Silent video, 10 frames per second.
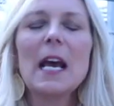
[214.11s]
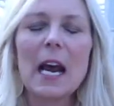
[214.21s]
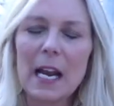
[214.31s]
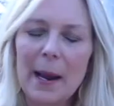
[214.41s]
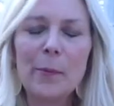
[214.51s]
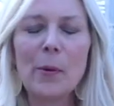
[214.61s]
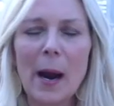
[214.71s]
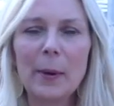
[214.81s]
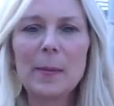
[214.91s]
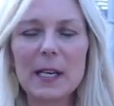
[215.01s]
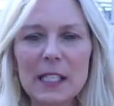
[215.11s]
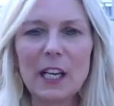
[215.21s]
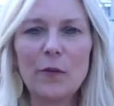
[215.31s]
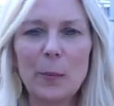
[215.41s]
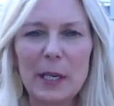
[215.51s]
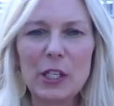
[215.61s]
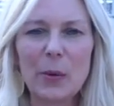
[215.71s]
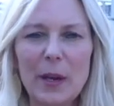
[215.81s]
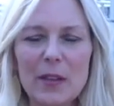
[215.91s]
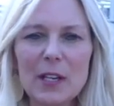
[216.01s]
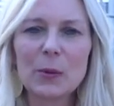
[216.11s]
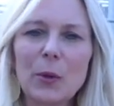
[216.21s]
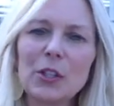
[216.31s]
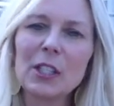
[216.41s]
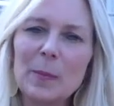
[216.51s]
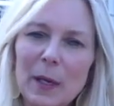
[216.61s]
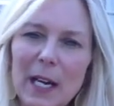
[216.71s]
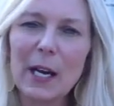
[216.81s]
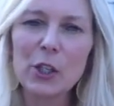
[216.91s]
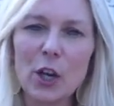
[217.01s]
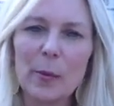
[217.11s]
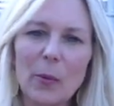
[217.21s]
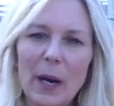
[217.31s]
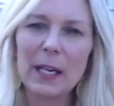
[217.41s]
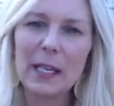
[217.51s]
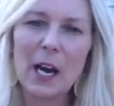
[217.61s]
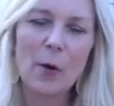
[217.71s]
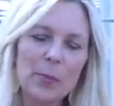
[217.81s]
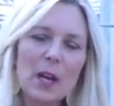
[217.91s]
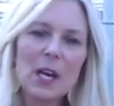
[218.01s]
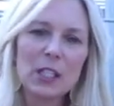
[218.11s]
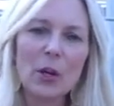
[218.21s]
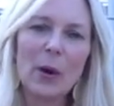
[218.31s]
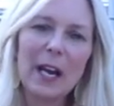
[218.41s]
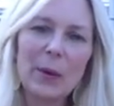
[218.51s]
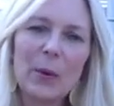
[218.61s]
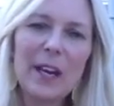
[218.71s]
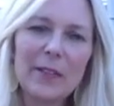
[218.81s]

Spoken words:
And I probably myself will be doing this. We're just mid-October right now, so we